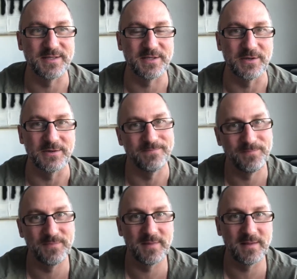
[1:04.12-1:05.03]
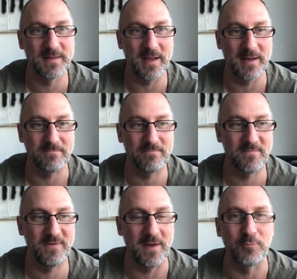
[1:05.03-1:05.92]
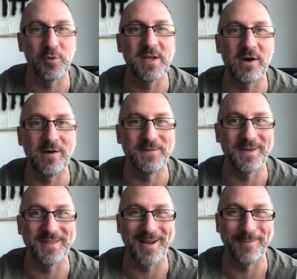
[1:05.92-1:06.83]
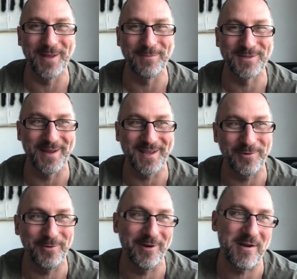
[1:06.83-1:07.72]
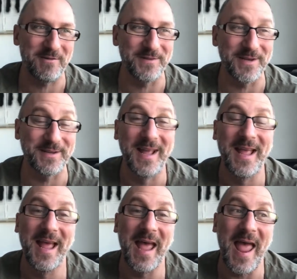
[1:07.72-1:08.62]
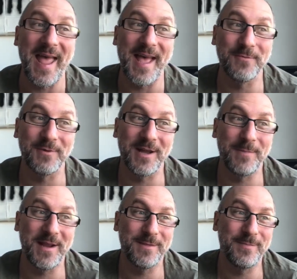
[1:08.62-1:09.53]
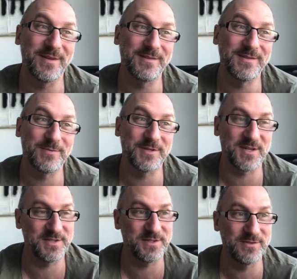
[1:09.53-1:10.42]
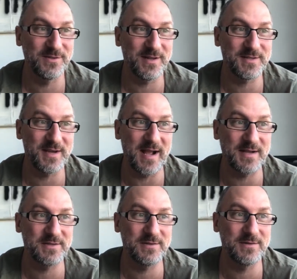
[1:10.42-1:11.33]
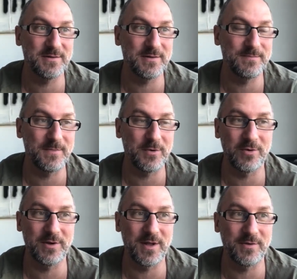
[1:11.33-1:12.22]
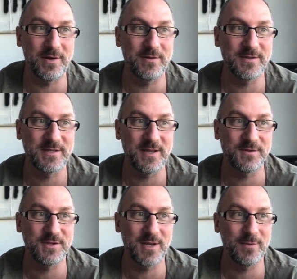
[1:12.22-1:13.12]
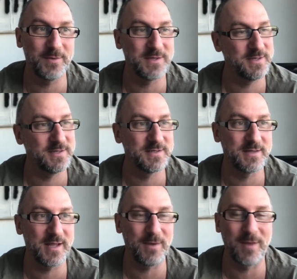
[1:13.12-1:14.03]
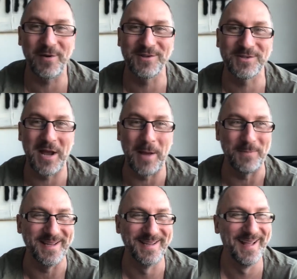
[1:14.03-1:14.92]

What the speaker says: so I felt pretty confident that I'd be able to make a career out of it. And when I pay the bills, which I do as an actor or in other areas in the entertainment business, then my parents are happy.